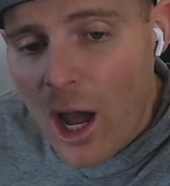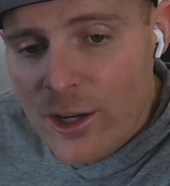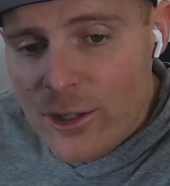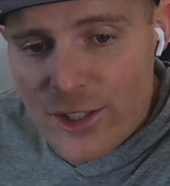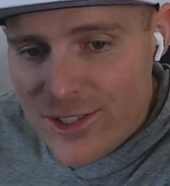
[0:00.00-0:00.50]

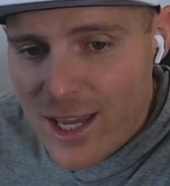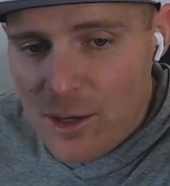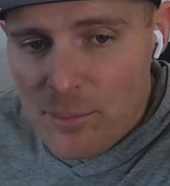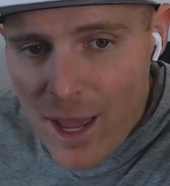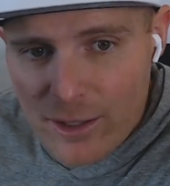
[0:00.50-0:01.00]

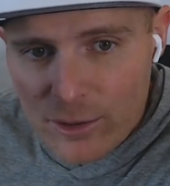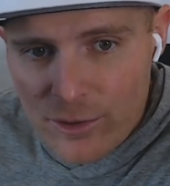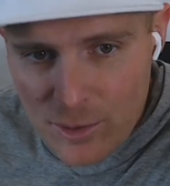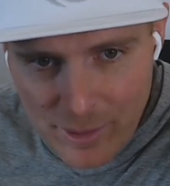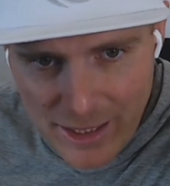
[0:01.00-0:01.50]
understand
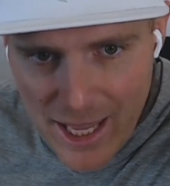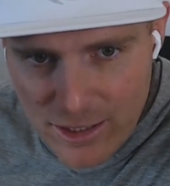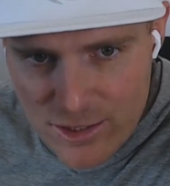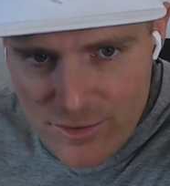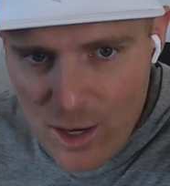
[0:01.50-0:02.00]
better the
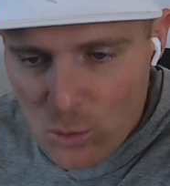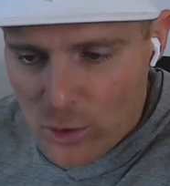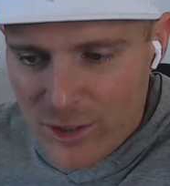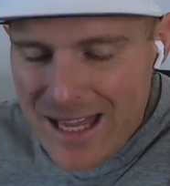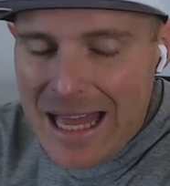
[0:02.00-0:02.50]
mechanics of how it
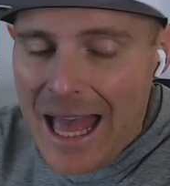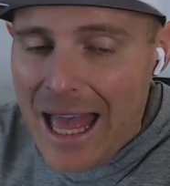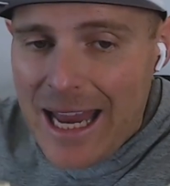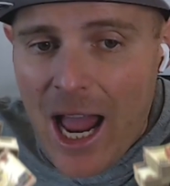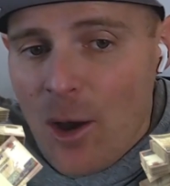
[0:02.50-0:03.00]
works
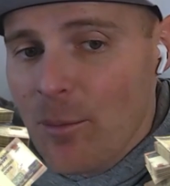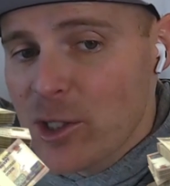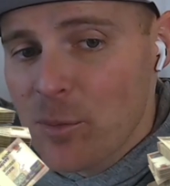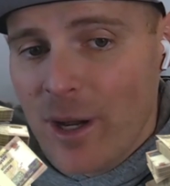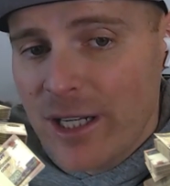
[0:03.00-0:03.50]
and how
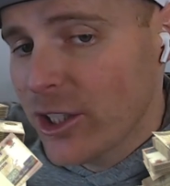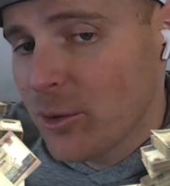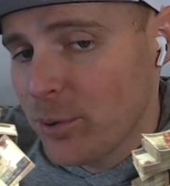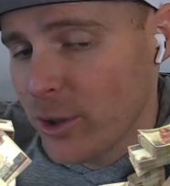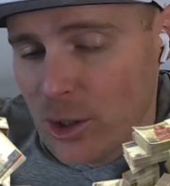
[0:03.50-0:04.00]
much money
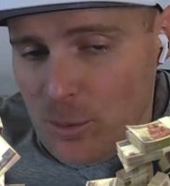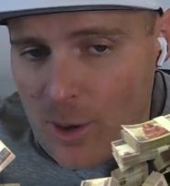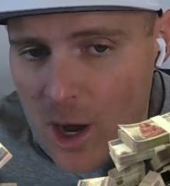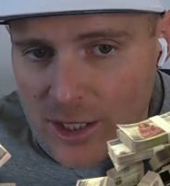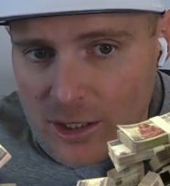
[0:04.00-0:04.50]
put in your
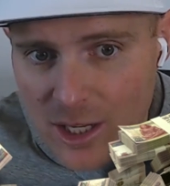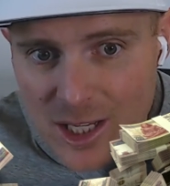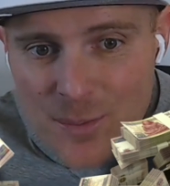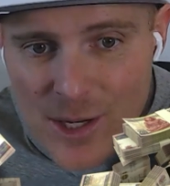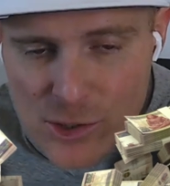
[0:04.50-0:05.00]
pocket,
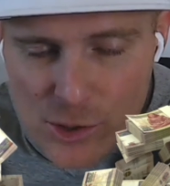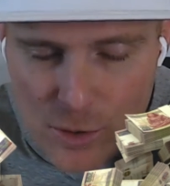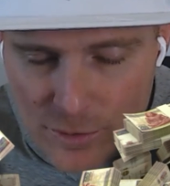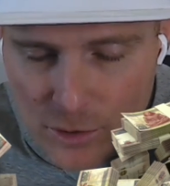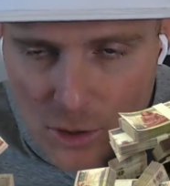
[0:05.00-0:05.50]
especially
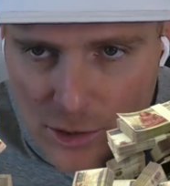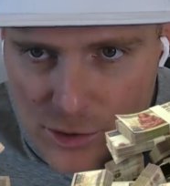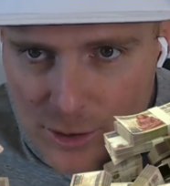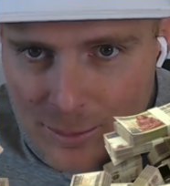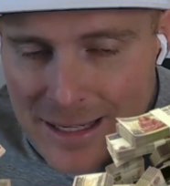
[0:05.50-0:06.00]
over the long
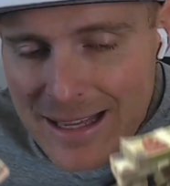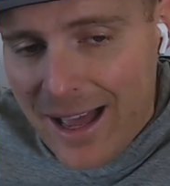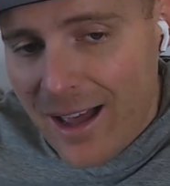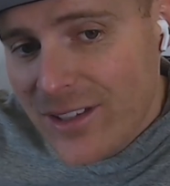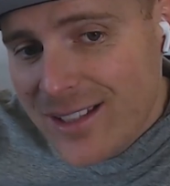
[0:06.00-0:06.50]
term.
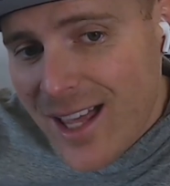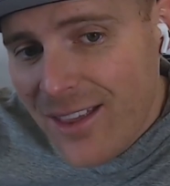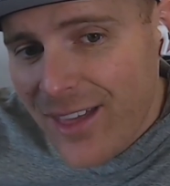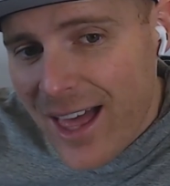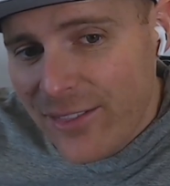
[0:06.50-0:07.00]
Having
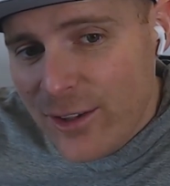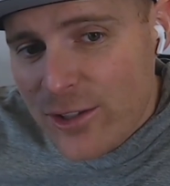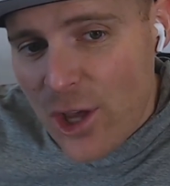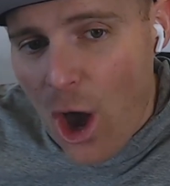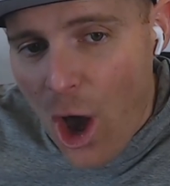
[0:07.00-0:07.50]
said that,
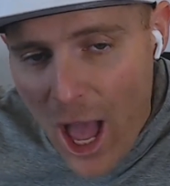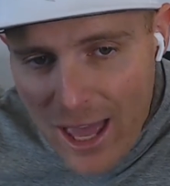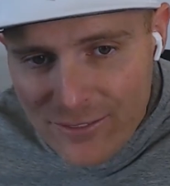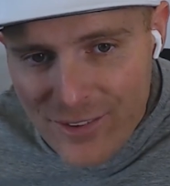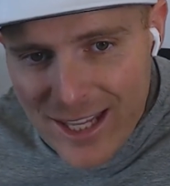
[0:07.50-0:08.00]
there's
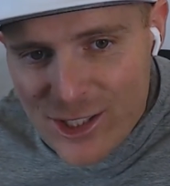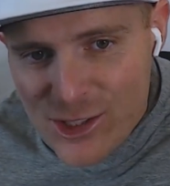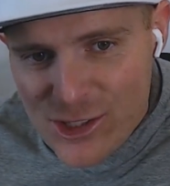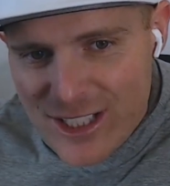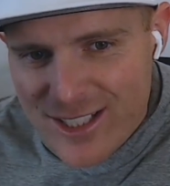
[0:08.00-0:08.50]

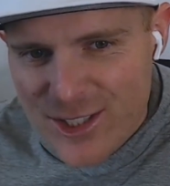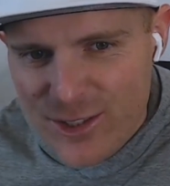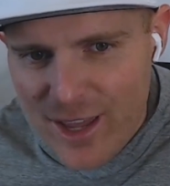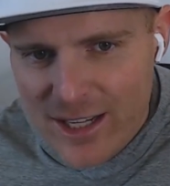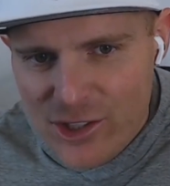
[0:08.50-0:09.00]
advantages and
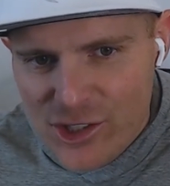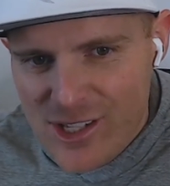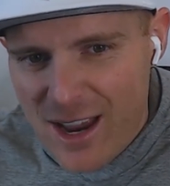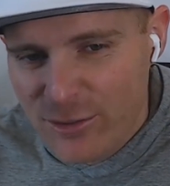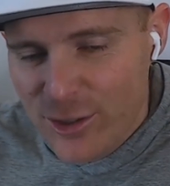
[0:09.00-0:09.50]
disadvantages
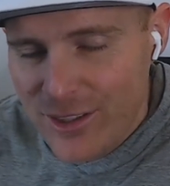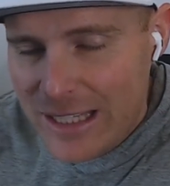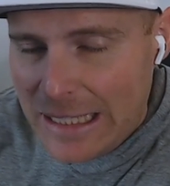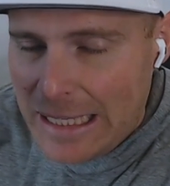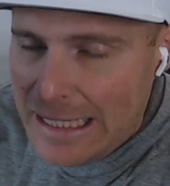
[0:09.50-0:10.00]
to
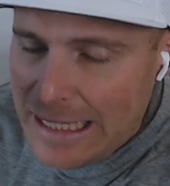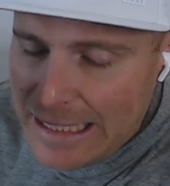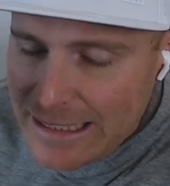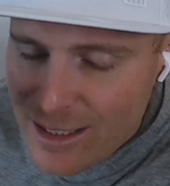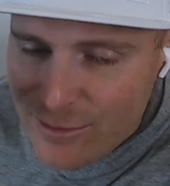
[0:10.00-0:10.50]
everything.
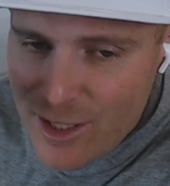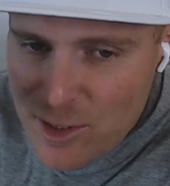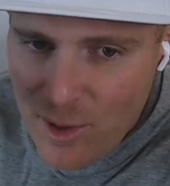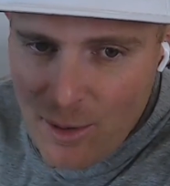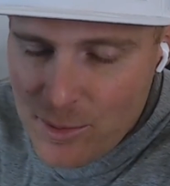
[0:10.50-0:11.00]
The
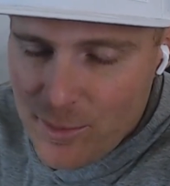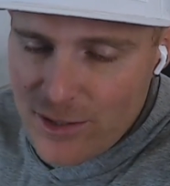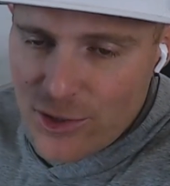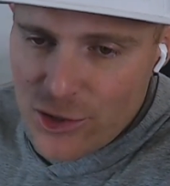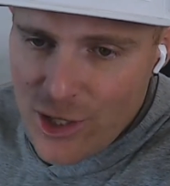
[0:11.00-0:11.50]
investment
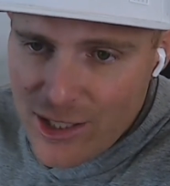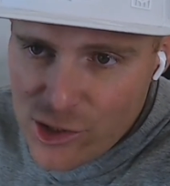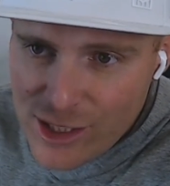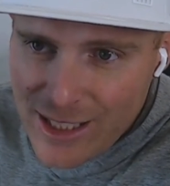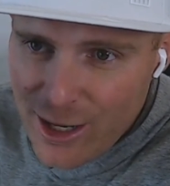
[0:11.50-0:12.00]
optimizer
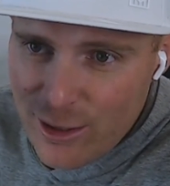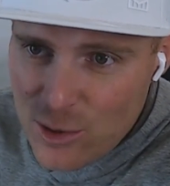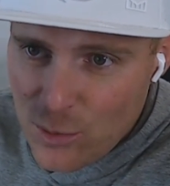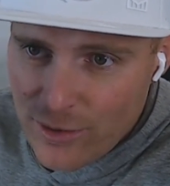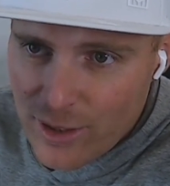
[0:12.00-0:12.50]
strategy
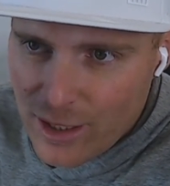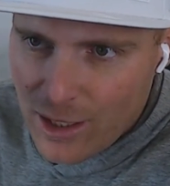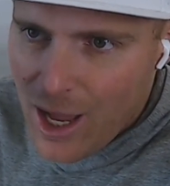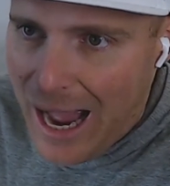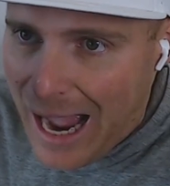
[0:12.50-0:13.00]
carries with it,
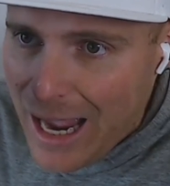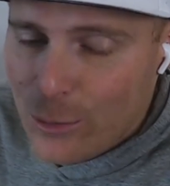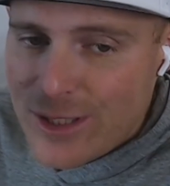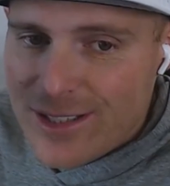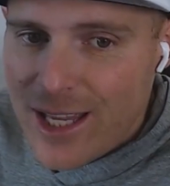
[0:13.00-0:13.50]
I
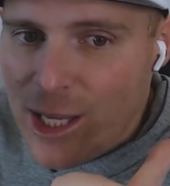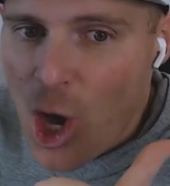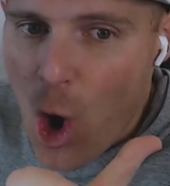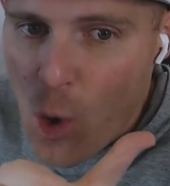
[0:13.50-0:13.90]
would say,